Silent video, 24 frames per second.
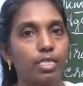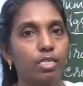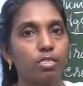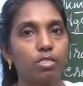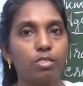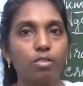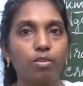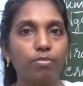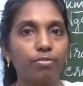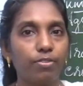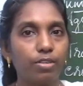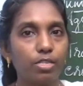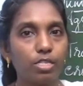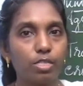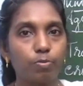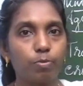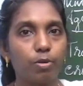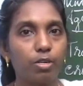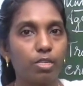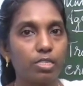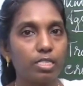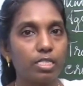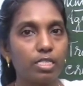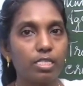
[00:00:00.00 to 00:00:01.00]
So, first
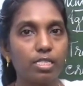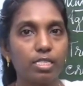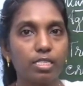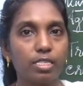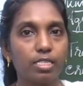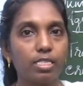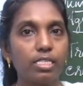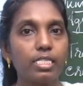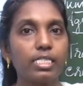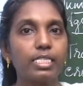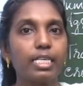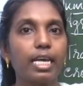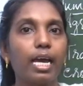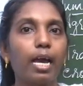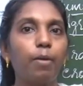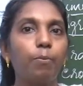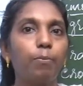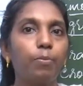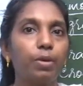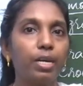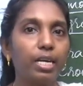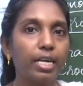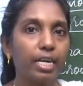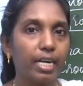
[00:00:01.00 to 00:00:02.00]
process is
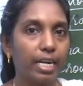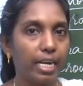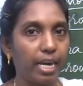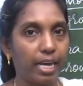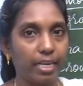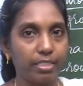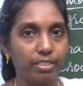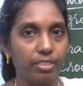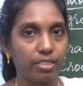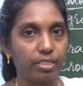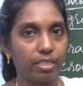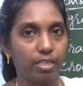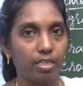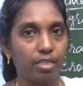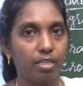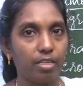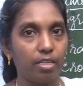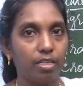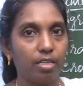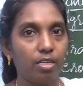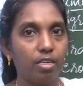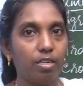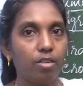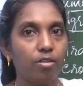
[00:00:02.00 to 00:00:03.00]
capillary
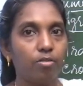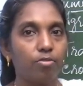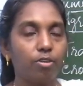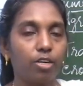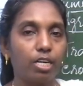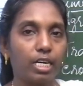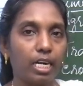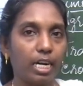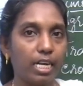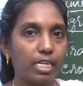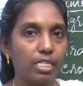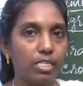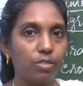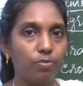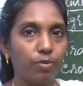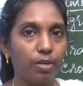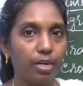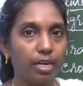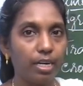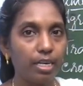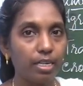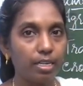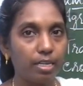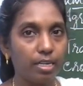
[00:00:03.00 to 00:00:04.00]
action for
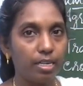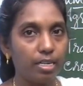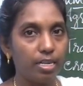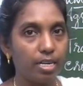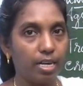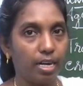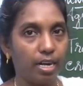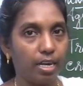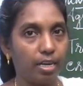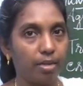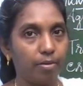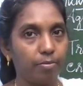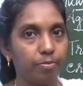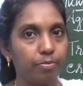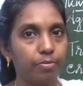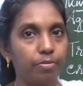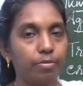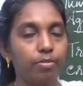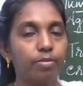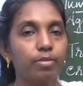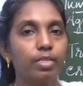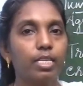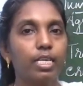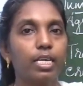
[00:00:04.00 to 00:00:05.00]
transferring DNA,
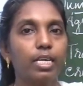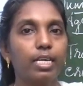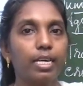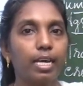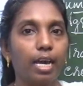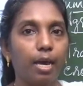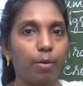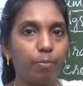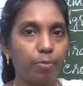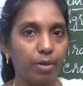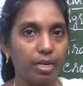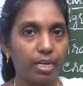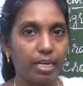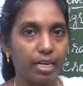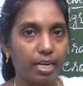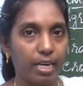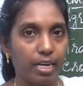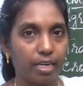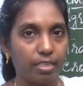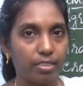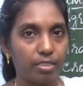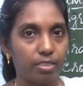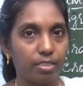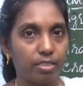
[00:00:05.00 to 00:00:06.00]
capillary
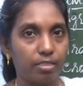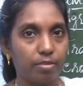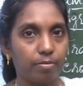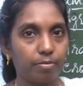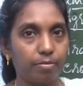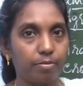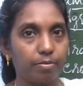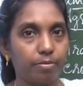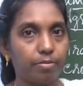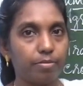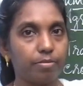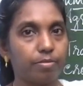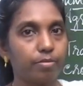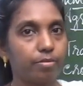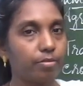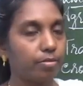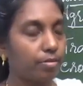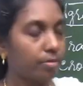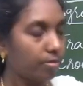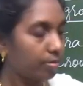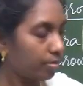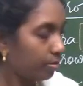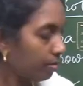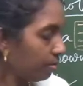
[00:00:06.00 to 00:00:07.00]
action.
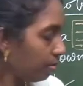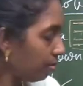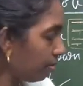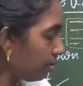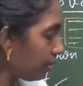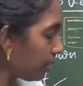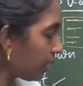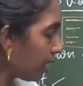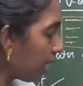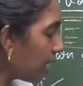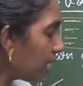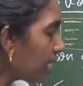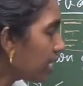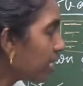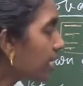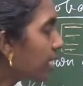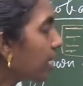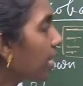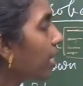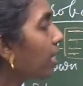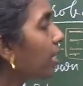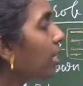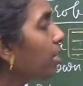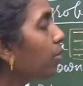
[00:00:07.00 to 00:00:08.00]

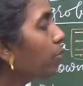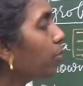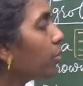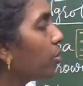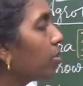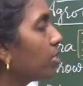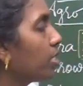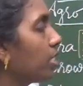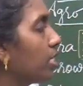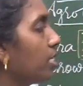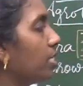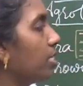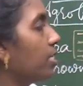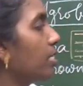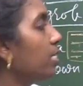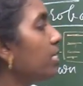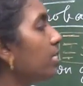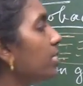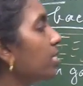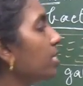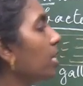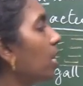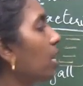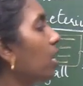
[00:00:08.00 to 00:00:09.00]
Second process
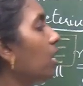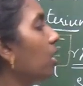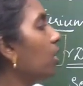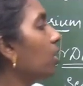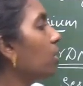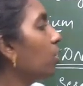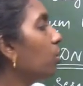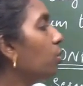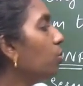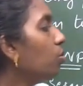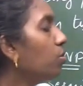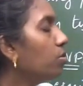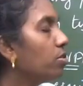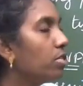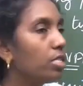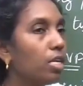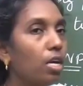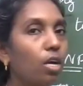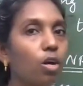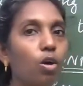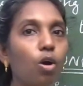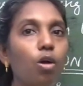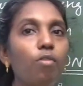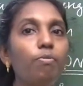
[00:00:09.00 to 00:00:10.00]
is
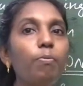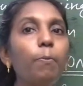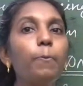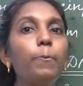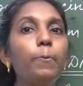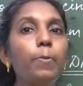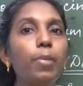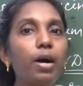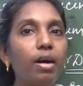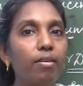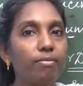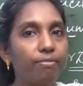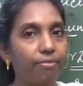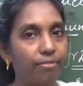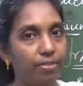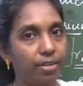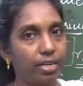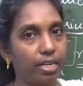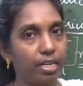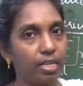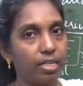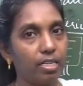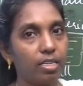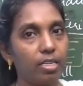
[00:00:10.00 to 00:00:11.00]
using of
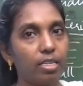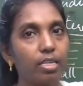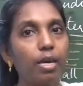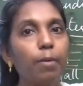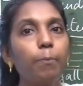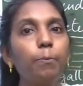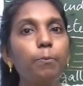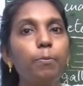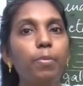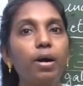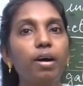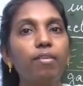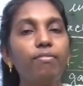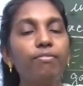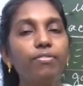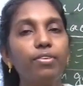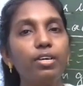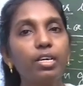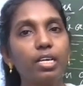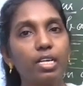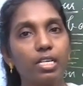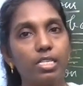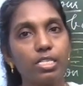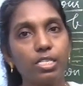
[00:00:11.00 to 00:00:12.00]
buffer. A
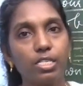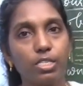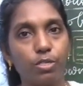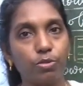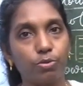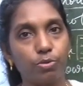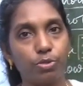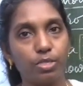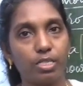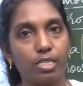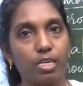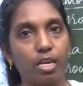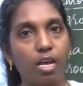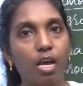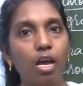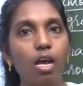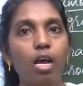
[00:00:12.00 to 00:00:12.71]
buffer is used.